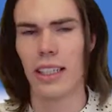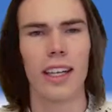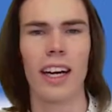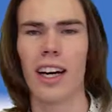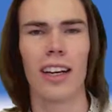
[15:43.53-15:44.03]

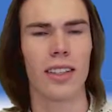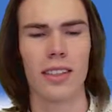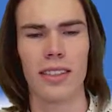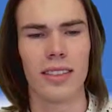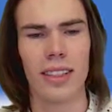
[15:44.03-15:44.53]
Yeah,
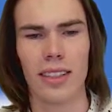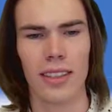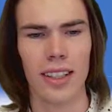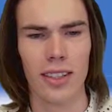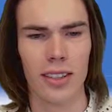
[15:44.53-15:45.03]

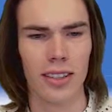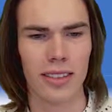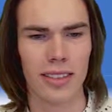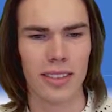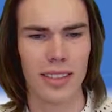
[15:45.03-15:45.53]
I
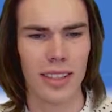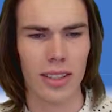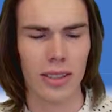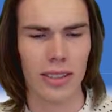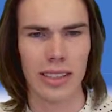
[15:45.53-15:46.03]

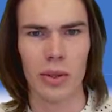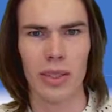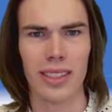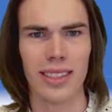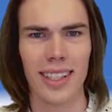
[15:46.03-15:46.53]
can't see
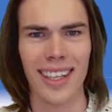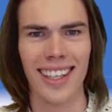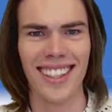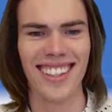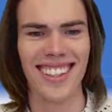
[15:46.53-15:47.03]
what it's
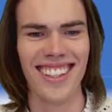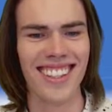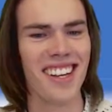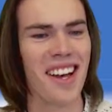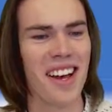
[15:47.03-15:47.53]

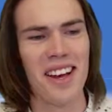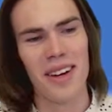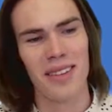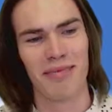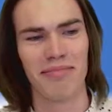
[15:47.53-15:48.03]
saying.
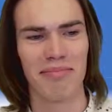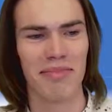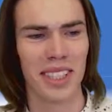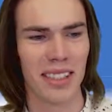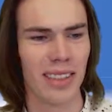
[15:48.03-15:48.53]

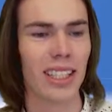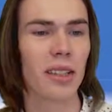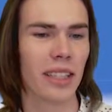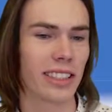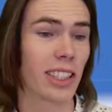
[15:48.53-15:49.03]
Whatever.
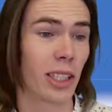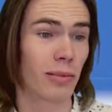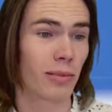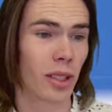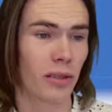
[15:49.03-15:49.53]
Anyway,
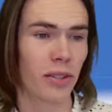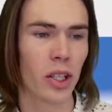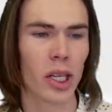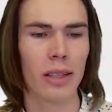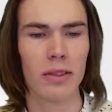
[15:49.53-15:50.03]
so
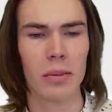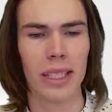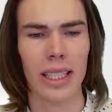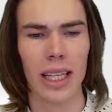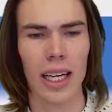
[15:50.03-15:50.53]
configure
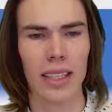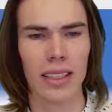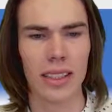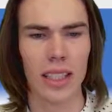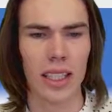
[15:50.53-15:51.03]
FTP
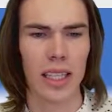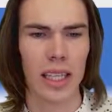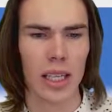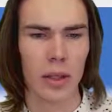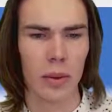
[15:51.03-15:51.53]
client.
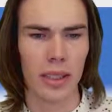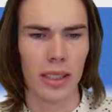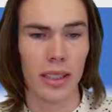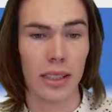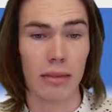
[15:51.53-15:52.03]

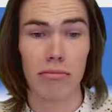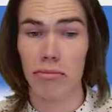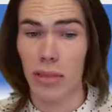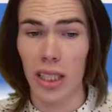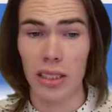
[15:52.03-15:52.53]

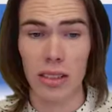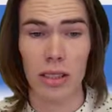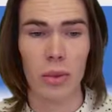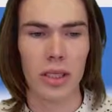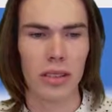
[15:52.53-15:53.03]
So
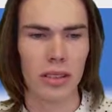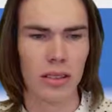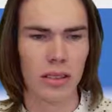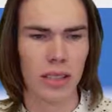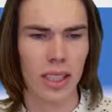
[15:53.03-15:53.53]
that we
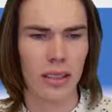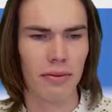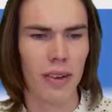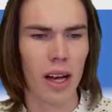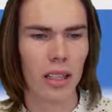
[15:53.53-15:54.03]
can get the
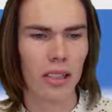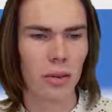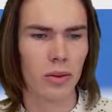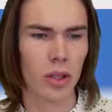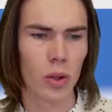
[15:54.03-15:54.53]
files.
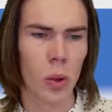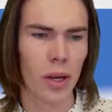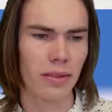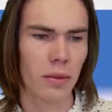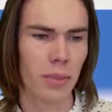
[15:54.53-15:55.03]
We've got
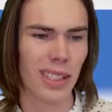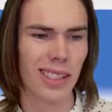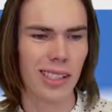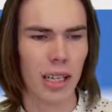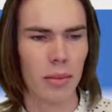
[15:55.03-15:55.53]
core FTP,
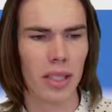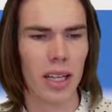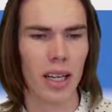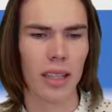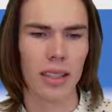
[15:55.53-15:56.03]

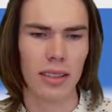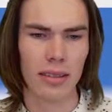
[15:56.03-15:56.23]
CyberDuck.